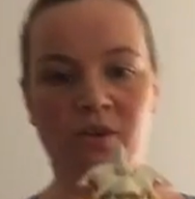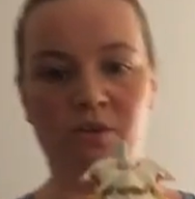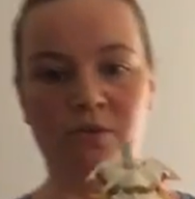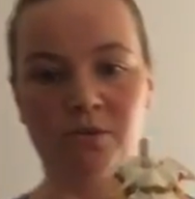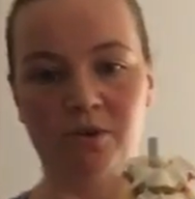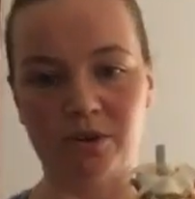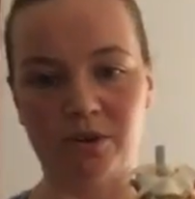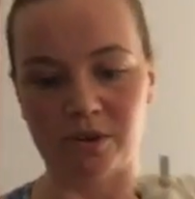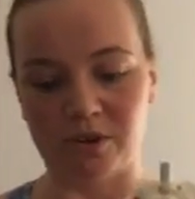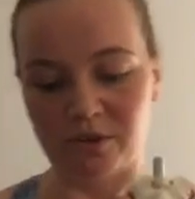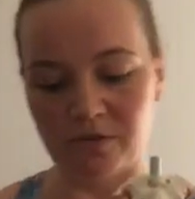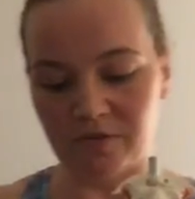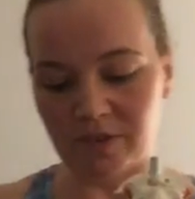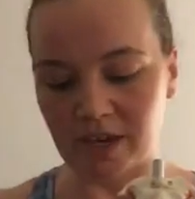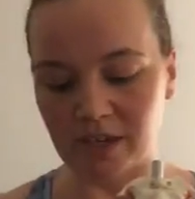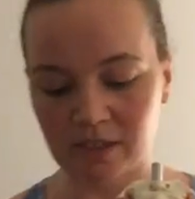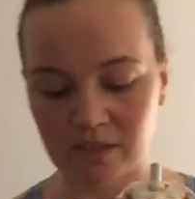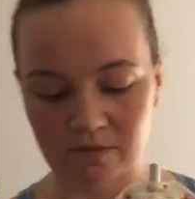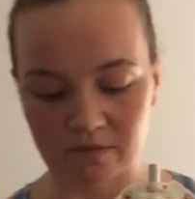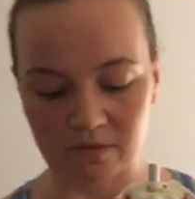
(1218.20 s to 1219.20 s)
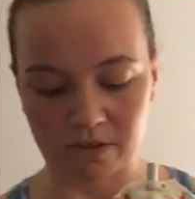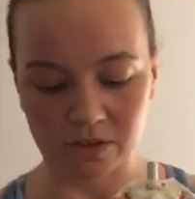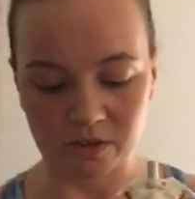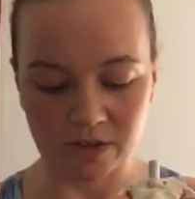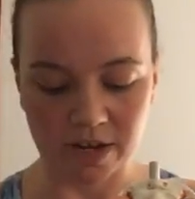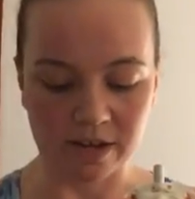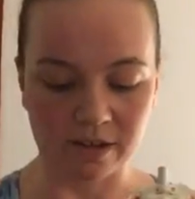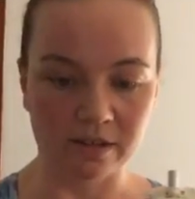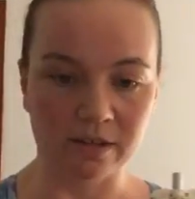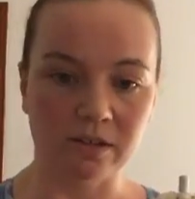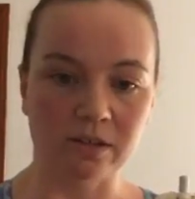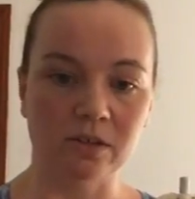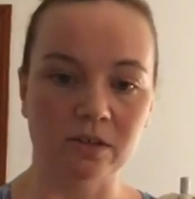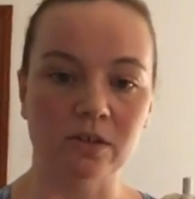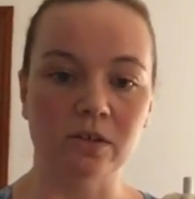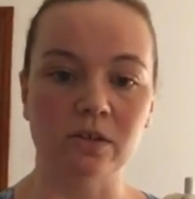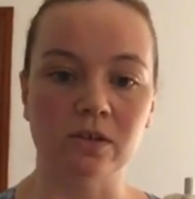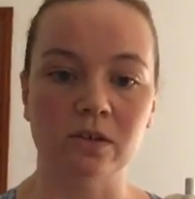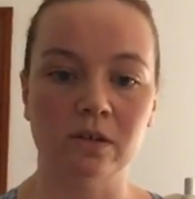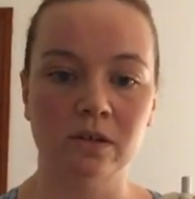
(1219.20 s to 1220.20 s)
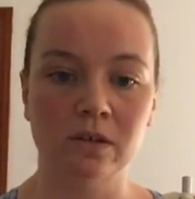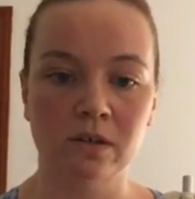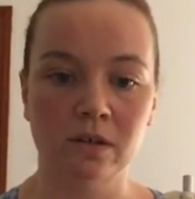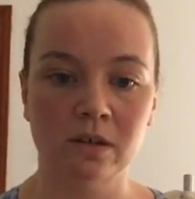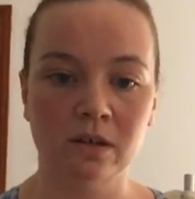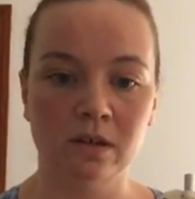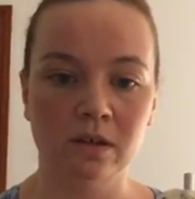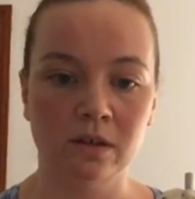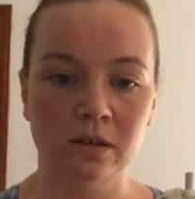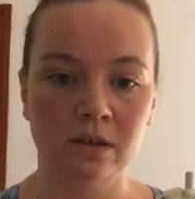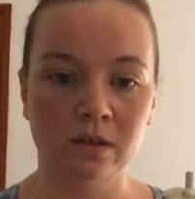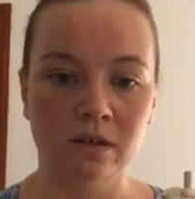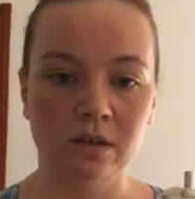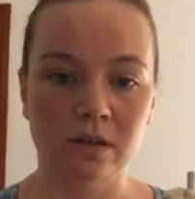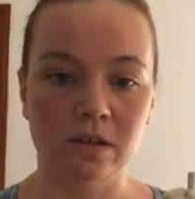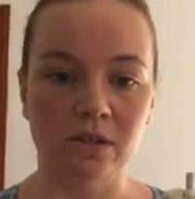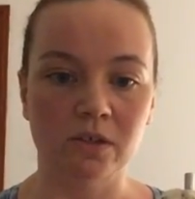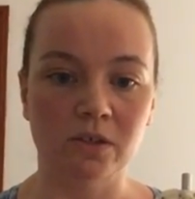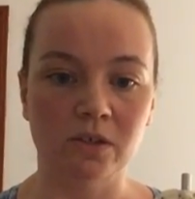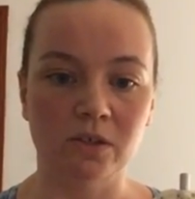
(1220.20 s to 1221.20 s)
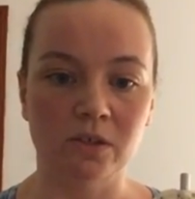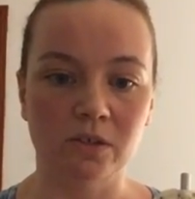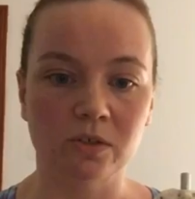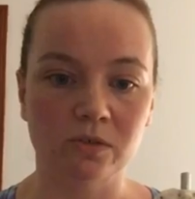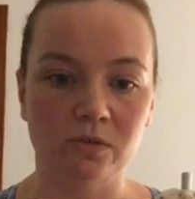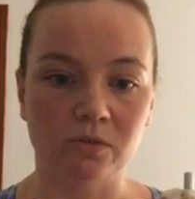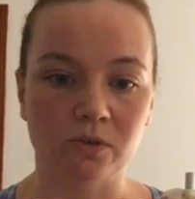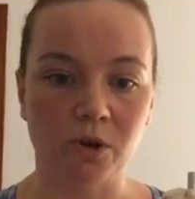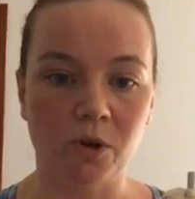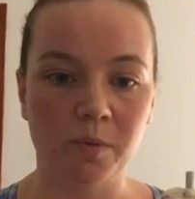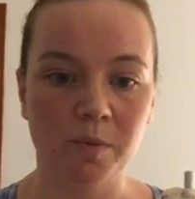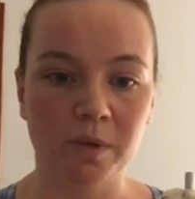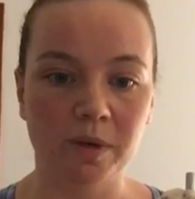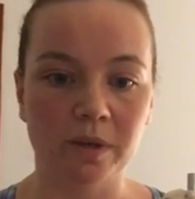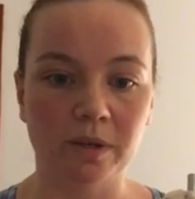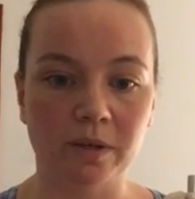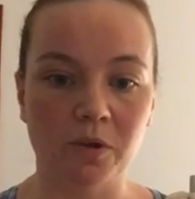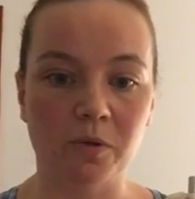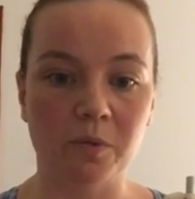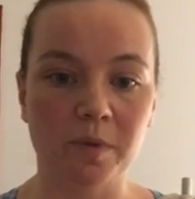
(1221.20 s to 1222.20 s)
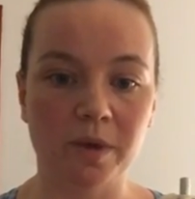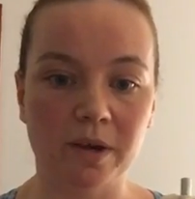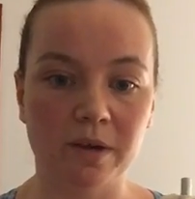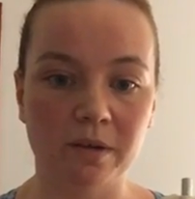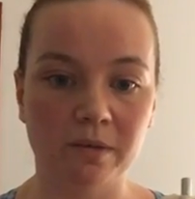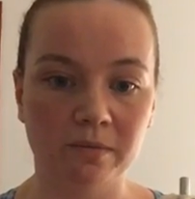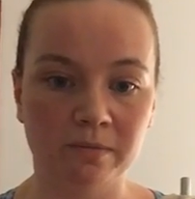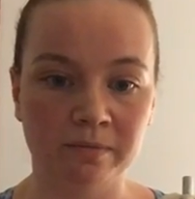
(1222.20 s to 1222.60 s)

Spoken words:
what you're effectively trying to do is just drop it a little bit.